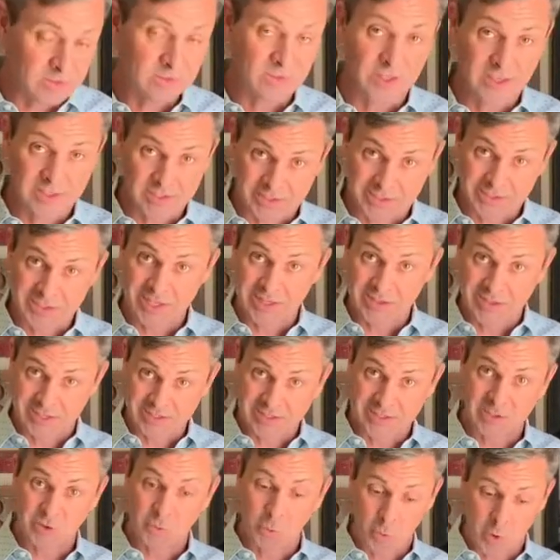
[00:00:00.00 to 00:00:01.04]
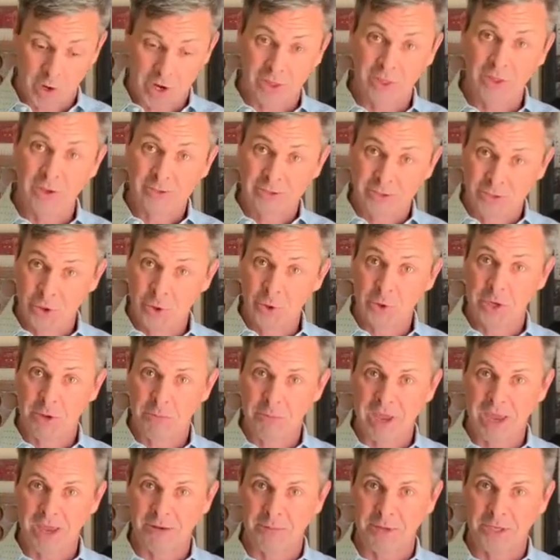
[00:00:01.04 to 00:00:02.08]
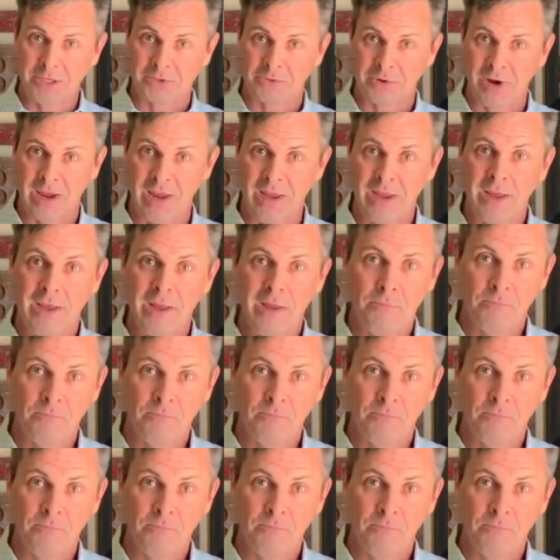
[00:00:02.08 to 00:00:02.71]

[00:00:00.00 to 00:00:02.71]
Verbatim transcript: This, this is one of those new commandments, right?